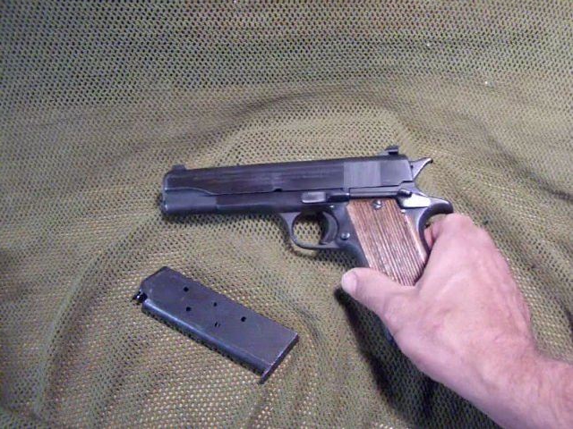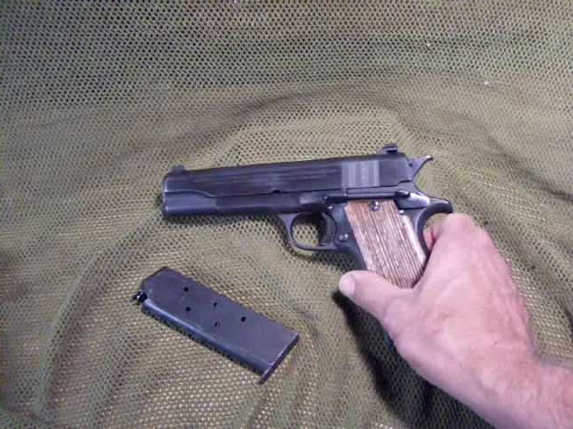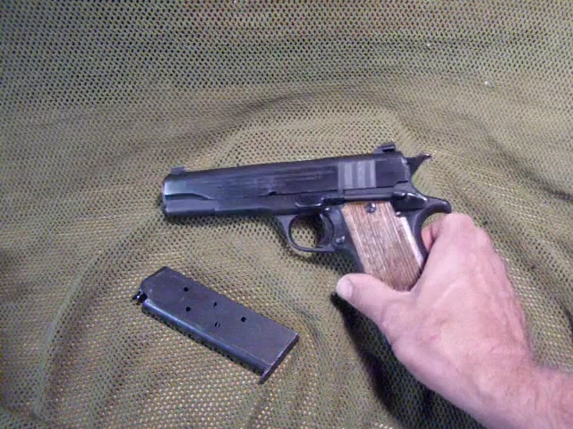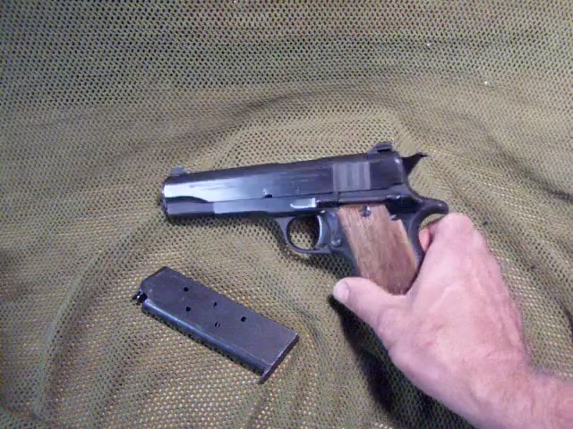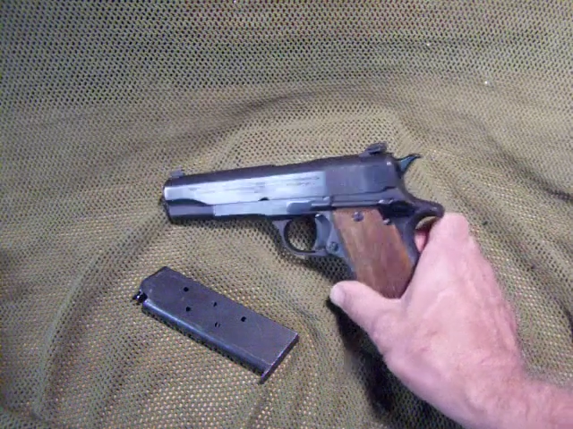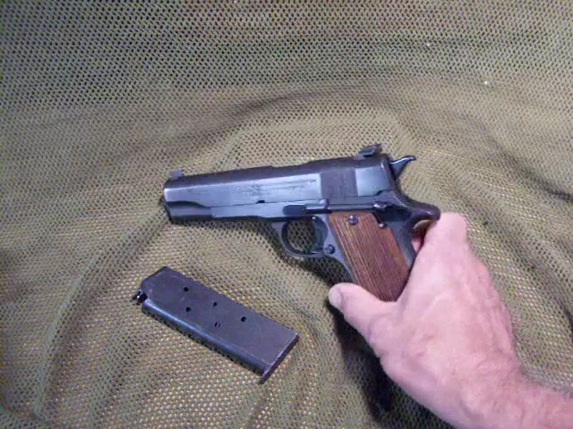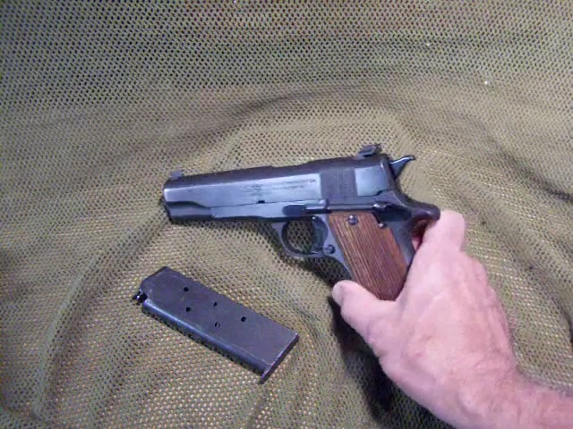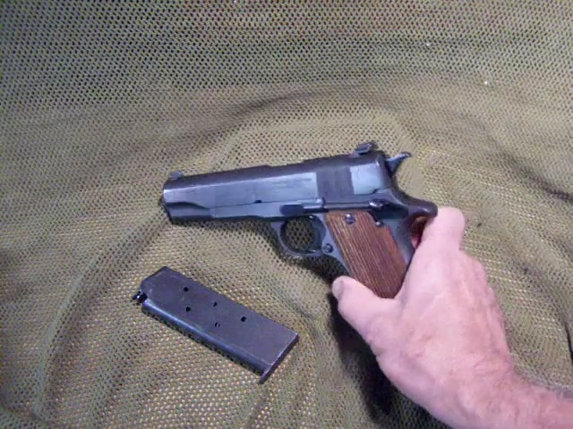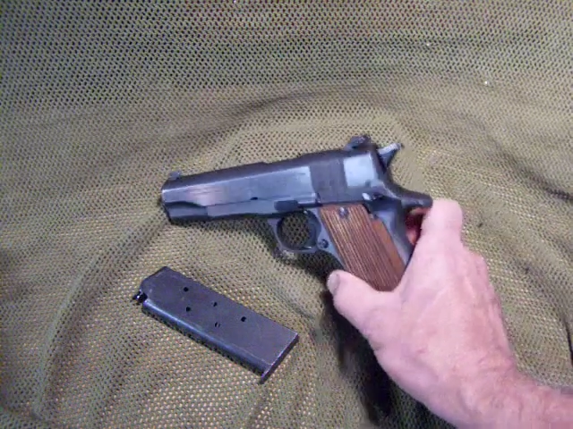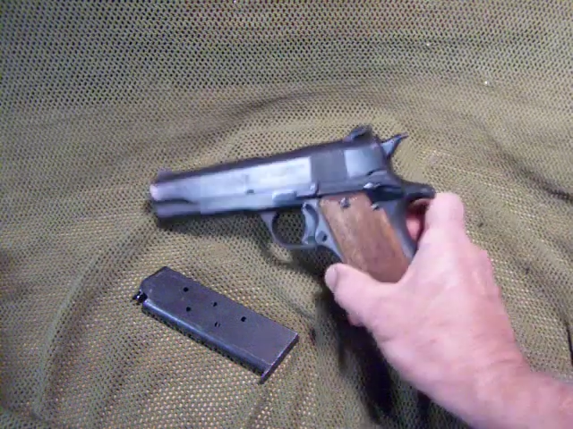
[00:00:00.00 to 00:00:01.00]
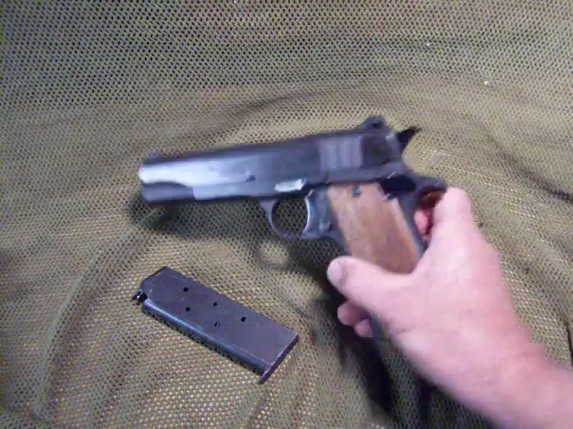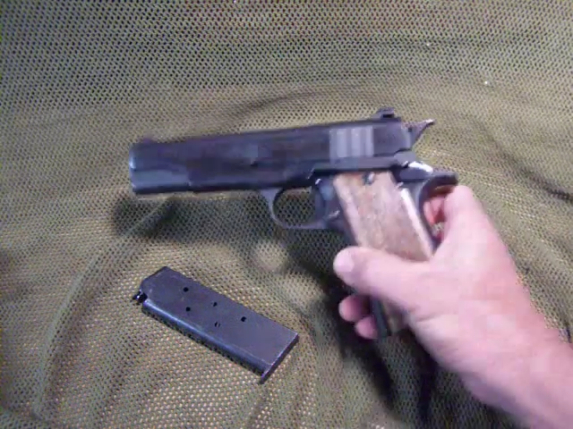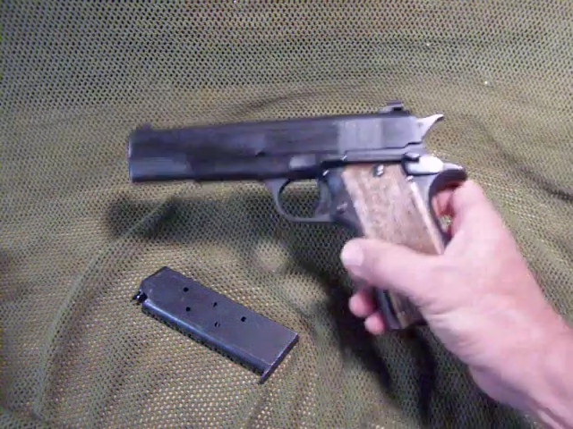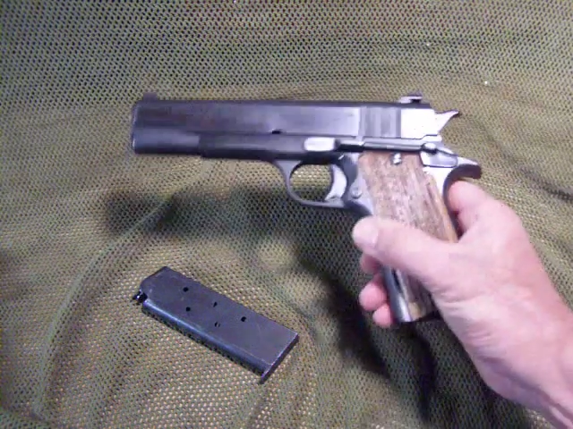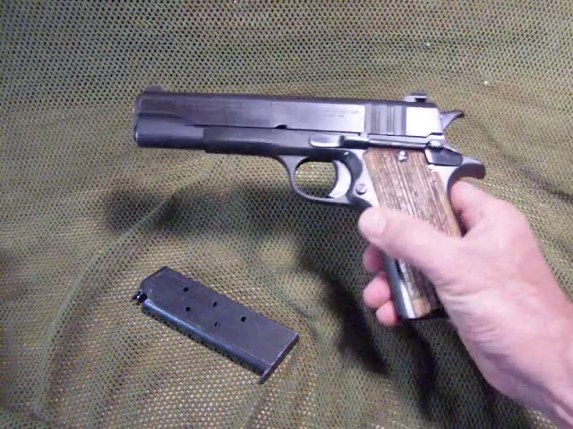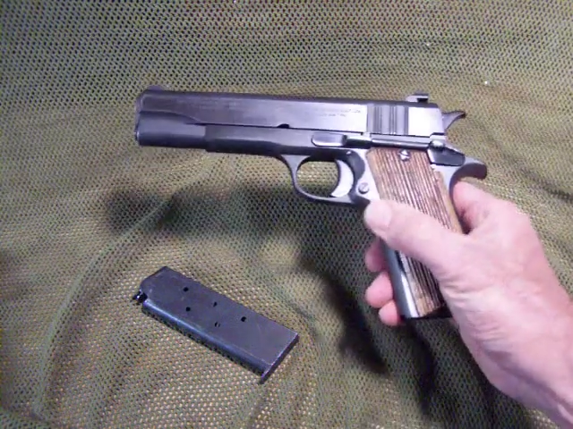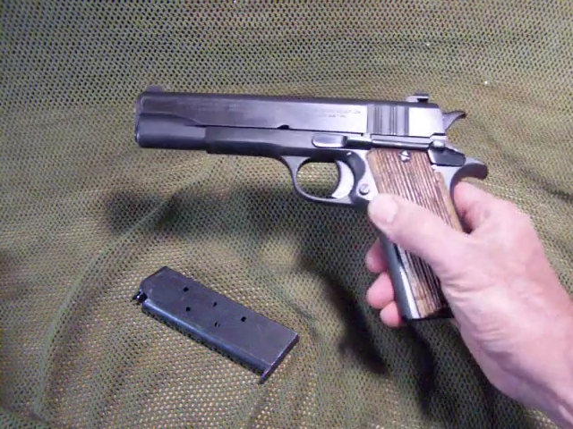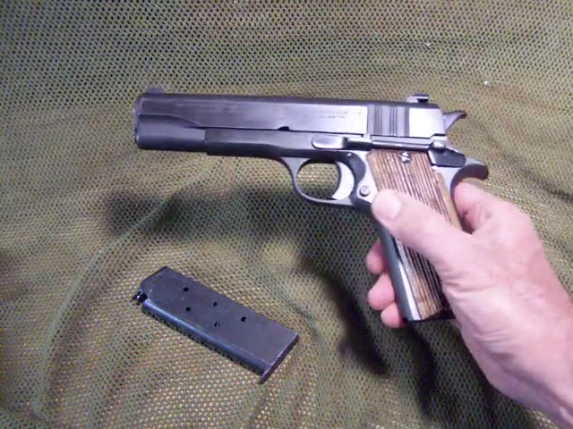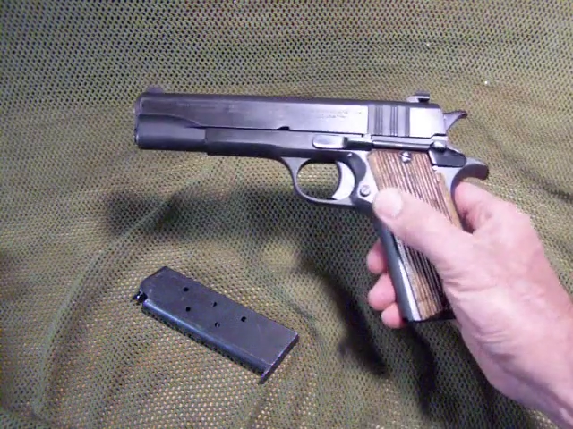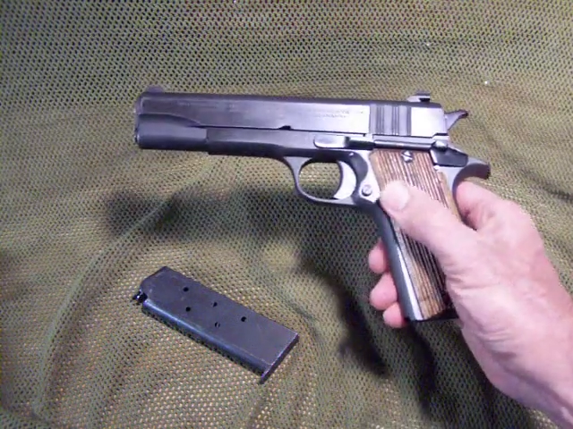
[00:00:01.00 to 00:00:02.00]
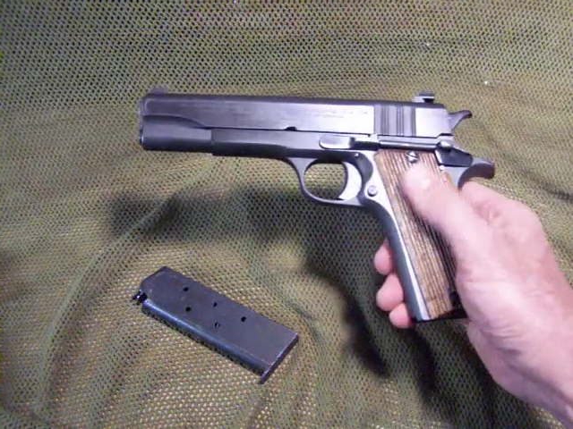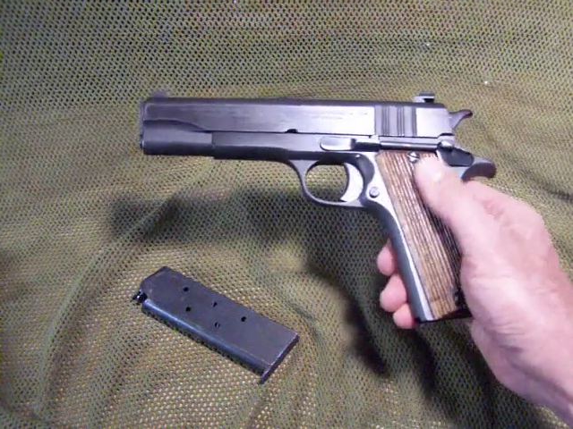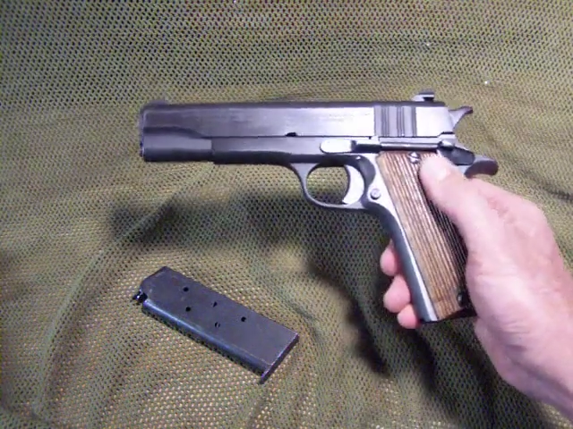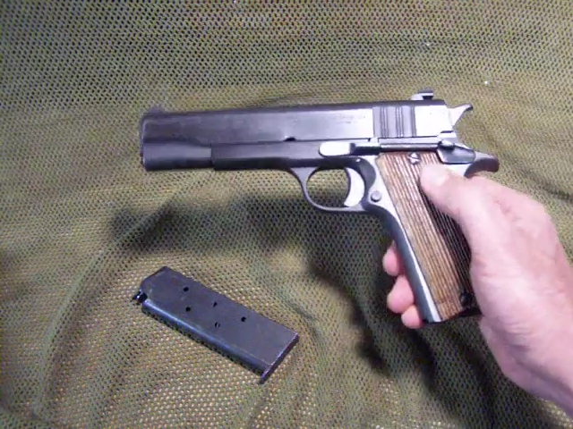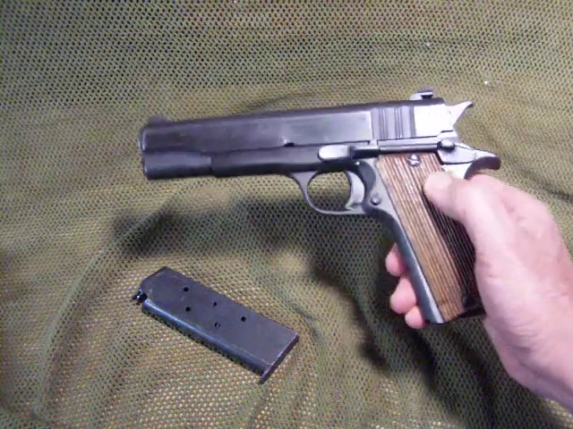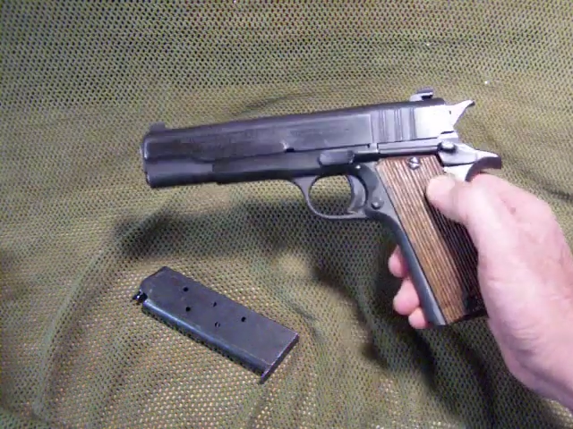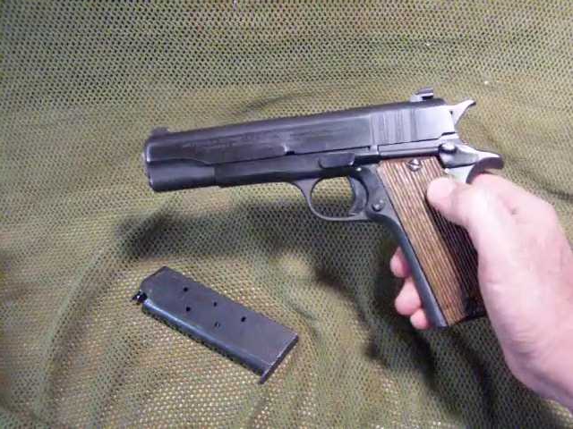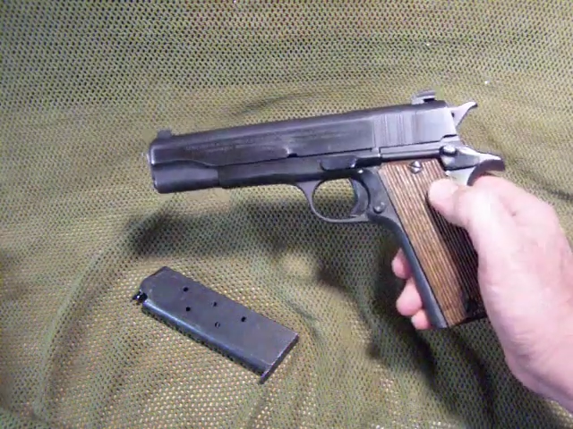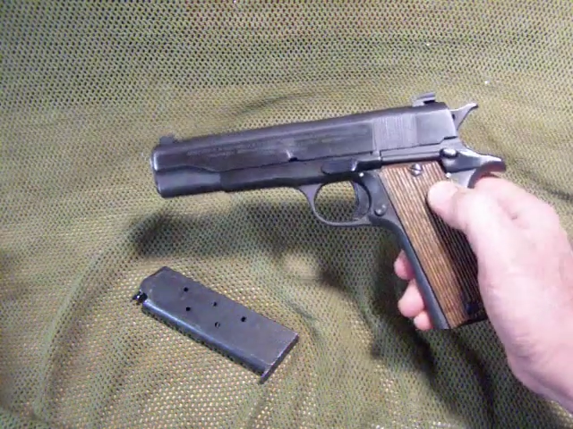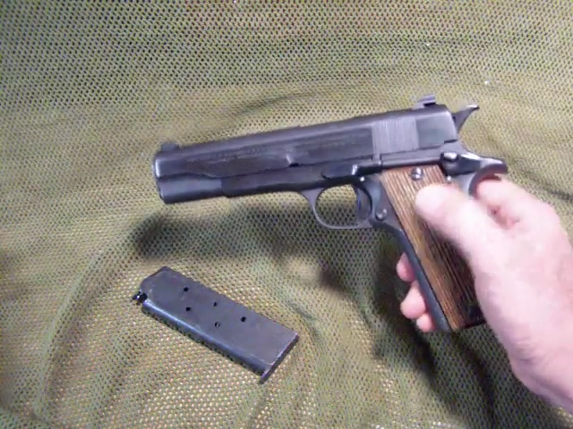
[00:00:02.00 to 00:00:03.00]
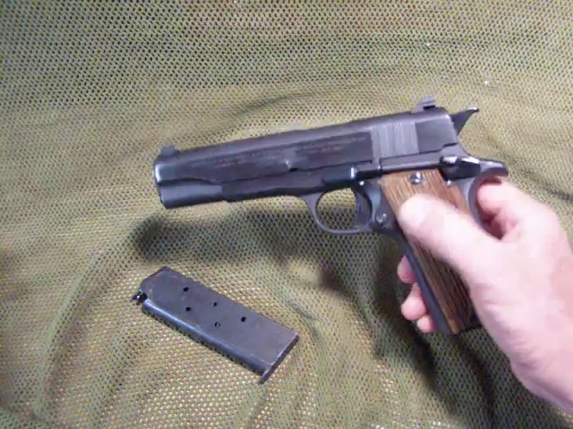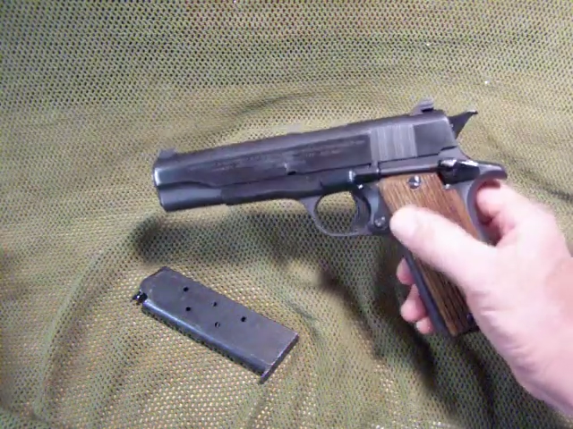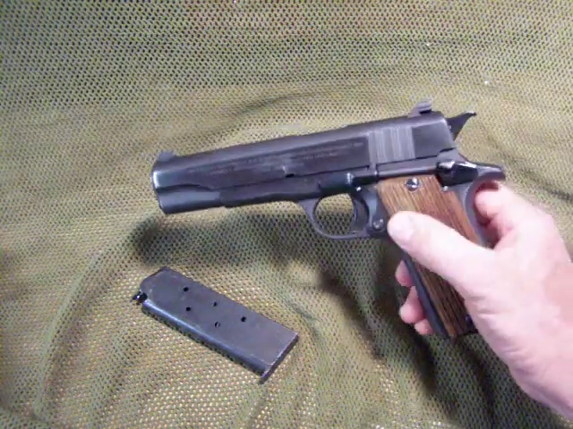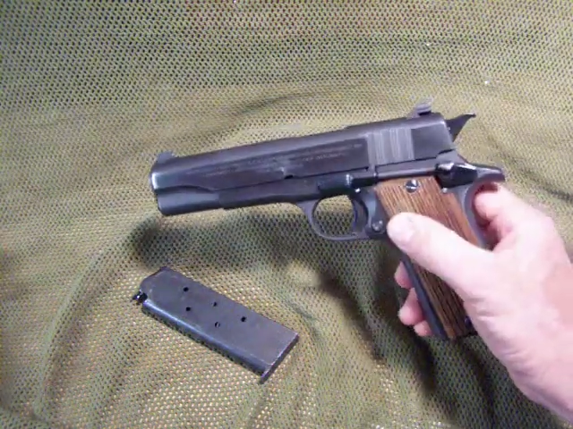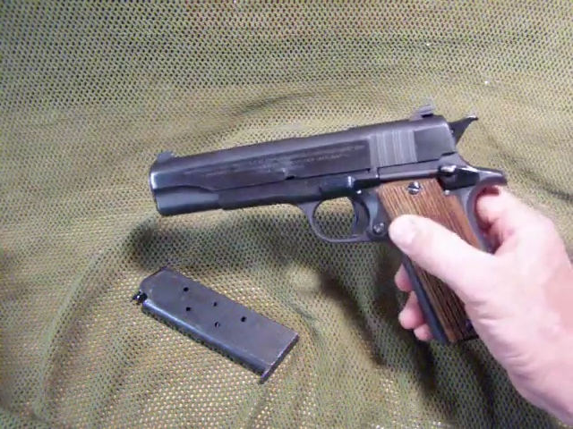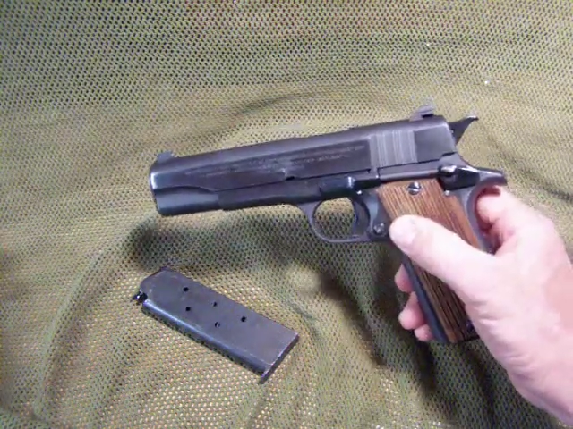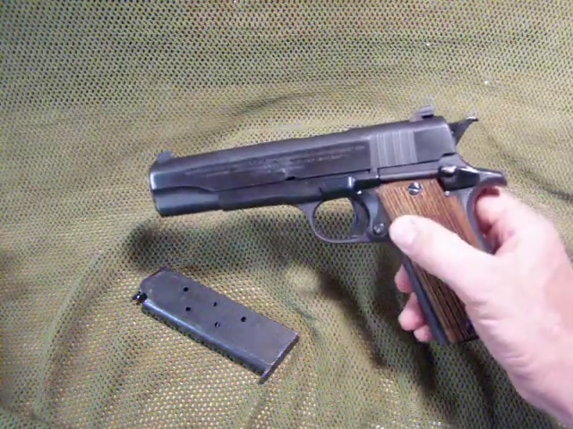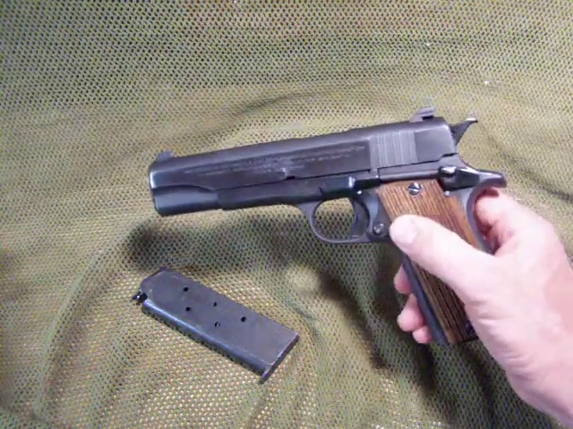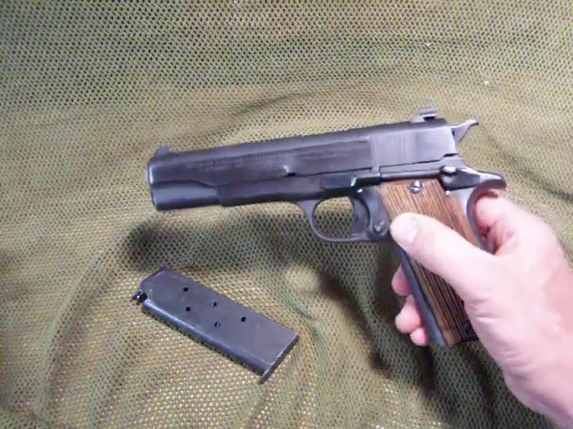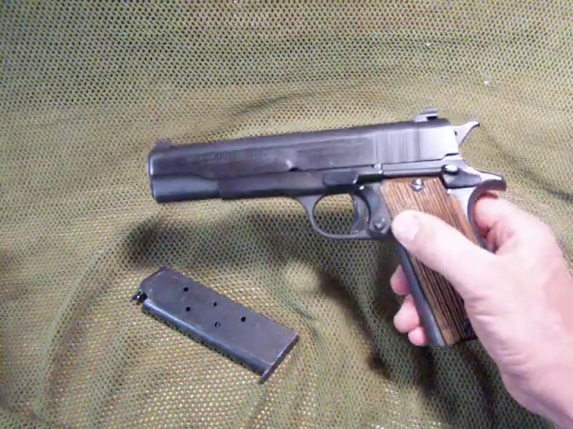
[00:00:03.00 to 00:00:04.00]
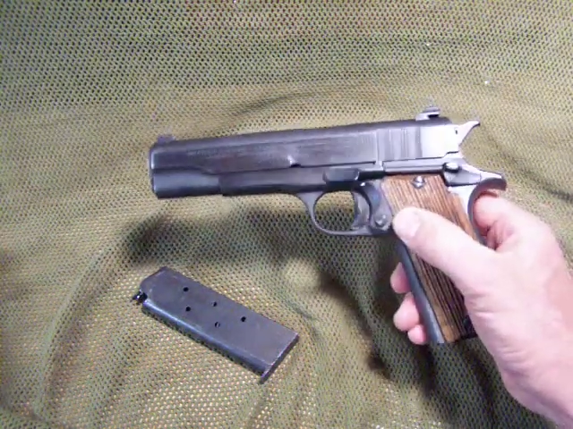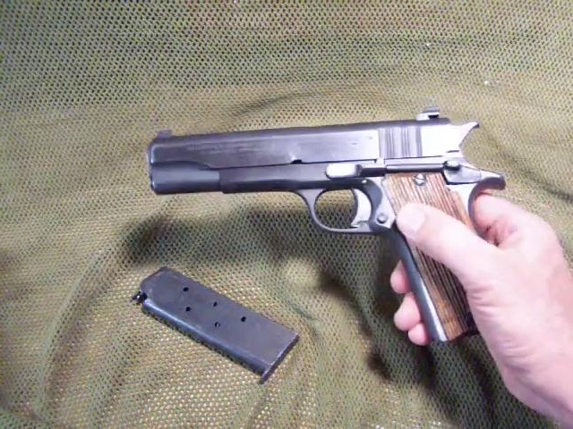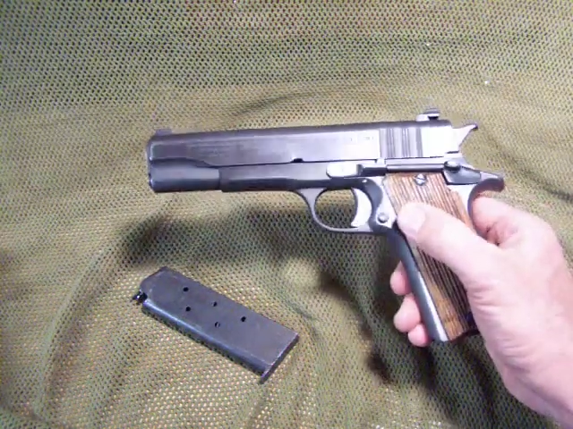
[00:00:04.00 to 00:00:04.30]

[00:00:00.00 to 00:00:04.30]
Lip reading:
(no speaker visible)